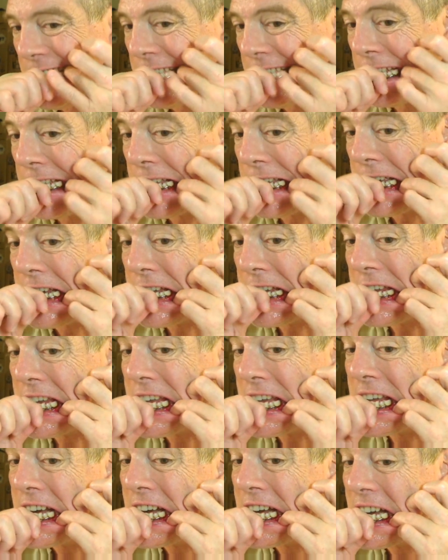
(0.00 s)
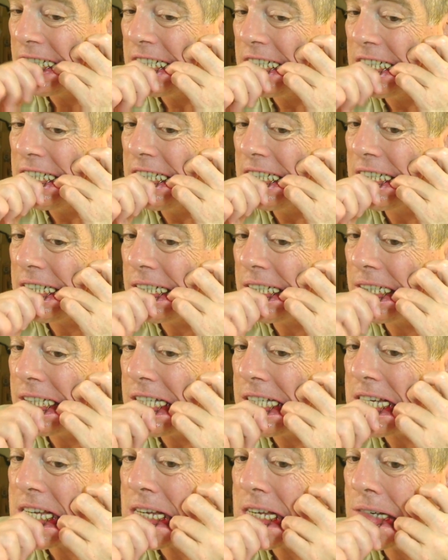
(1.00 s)
So the idea is going to
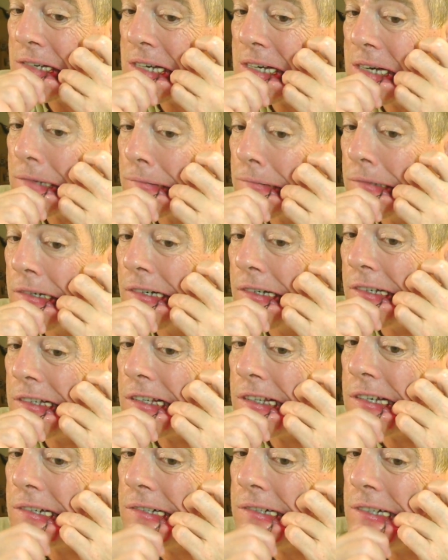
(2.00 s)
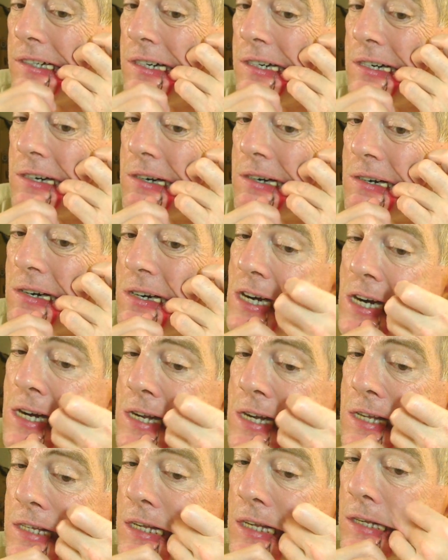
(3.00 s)
be to somehow pull through
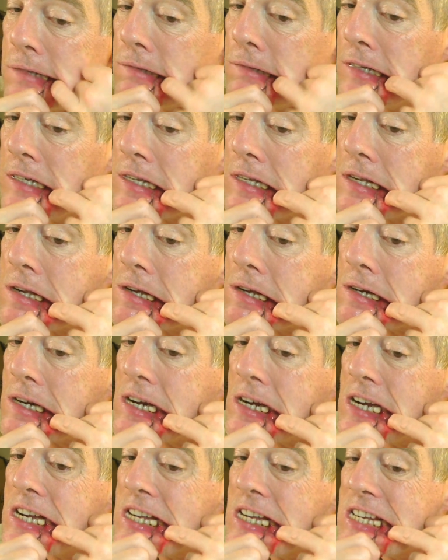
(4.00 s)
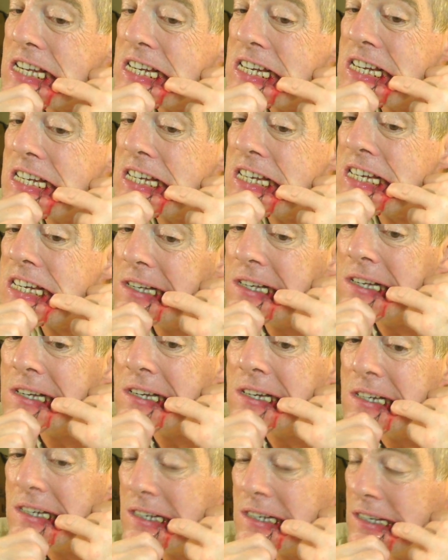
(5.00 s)
this monstrosity.
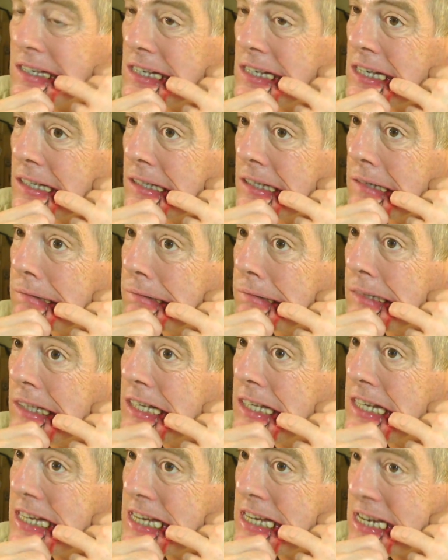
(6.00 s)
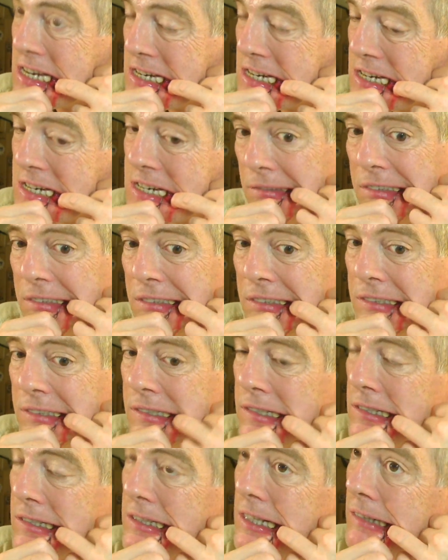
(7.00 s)
You saw the blood.
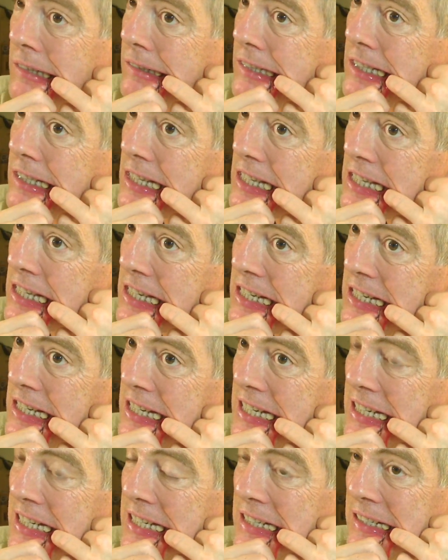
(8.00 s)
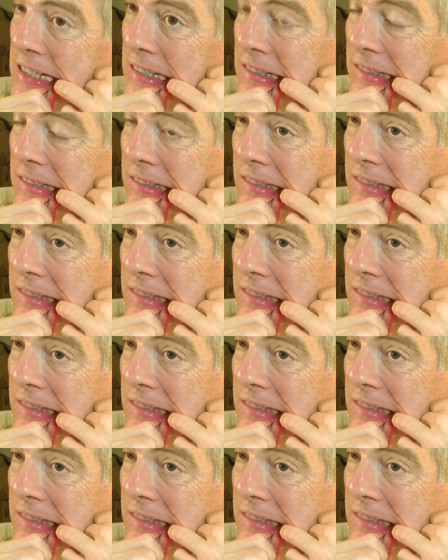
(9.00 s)
That means it's a negative.